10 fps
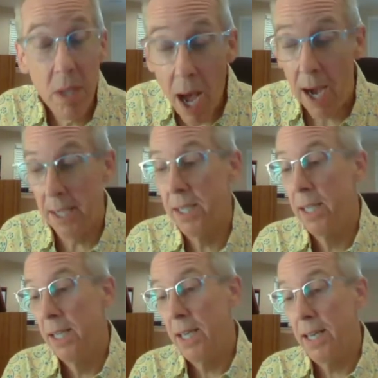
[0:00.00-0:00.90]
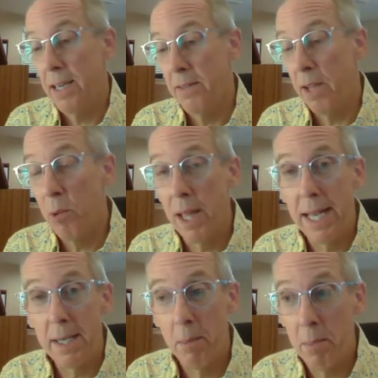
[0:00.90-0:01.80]
will not. Uh, they will
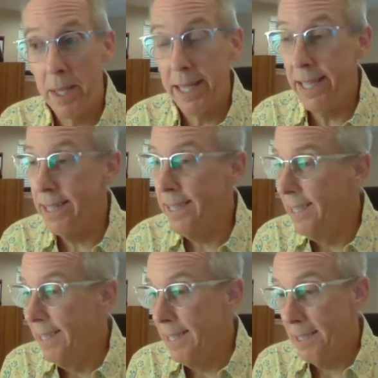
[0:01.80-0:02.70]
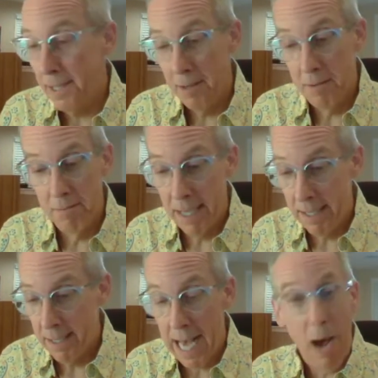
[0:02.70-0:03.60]
end up being, you know,
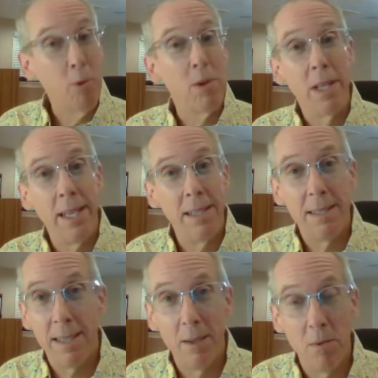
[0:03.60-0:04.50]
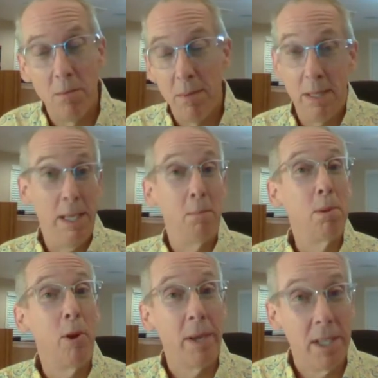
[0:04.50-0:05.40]
uh, hourly
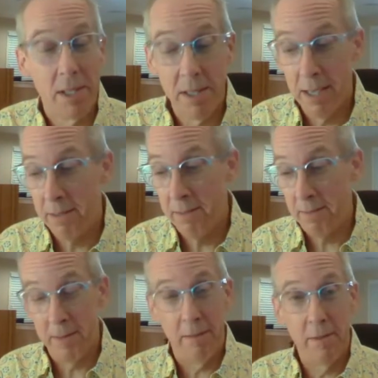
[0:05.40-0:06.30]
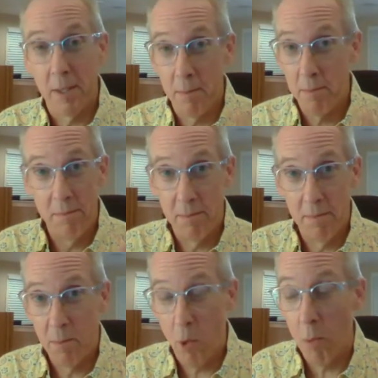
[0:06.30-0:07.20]
employees of, of some
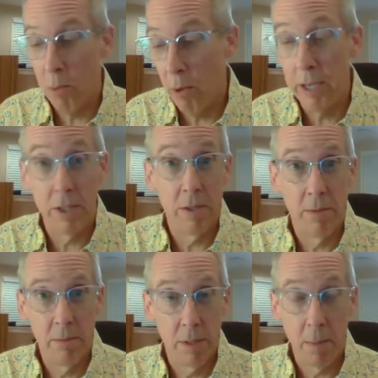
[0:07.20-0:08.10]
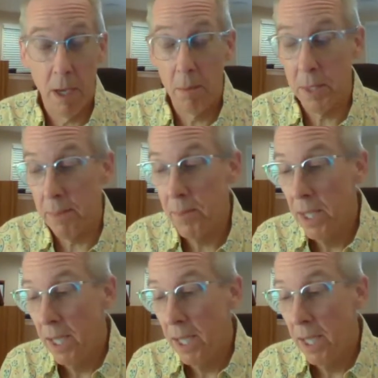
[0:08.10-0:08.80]
corporation, some company